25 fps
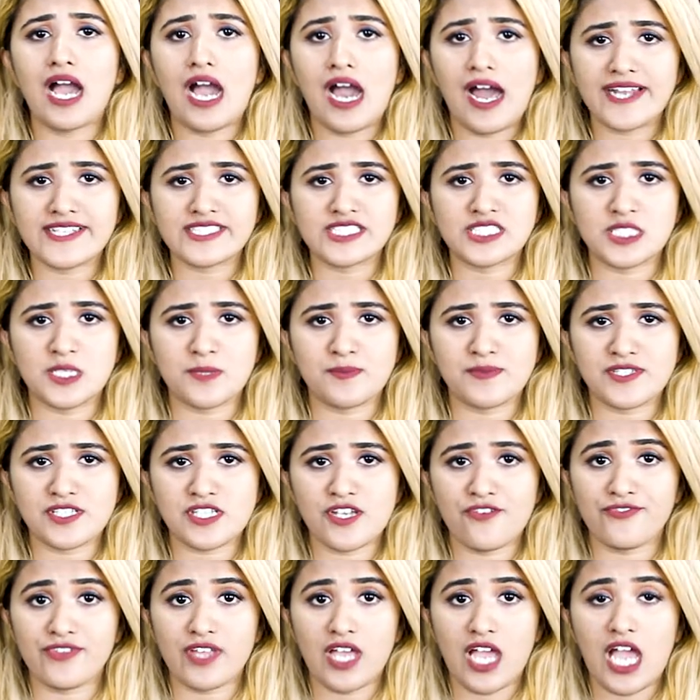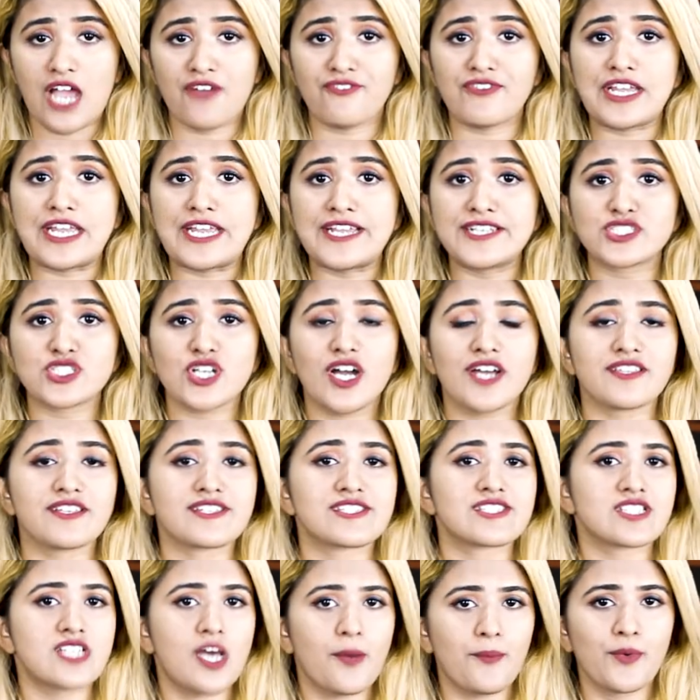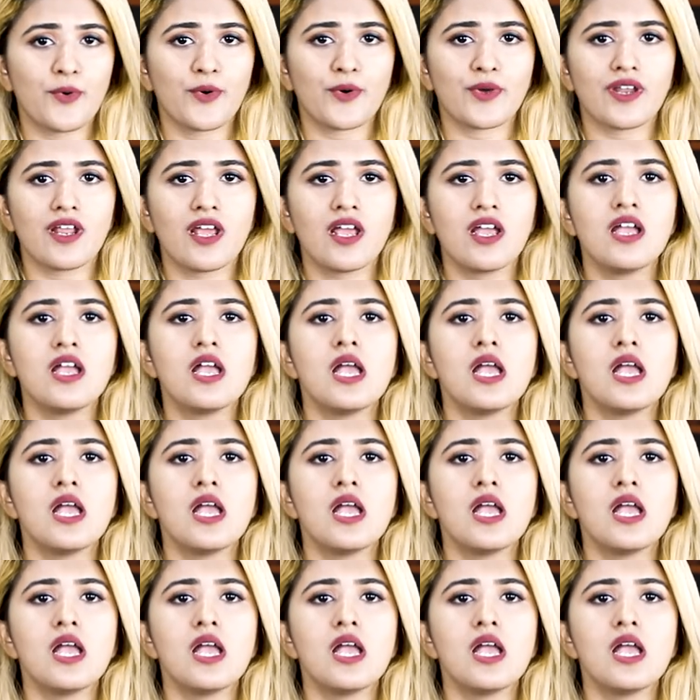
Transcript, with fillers: hardships if they have each other's support,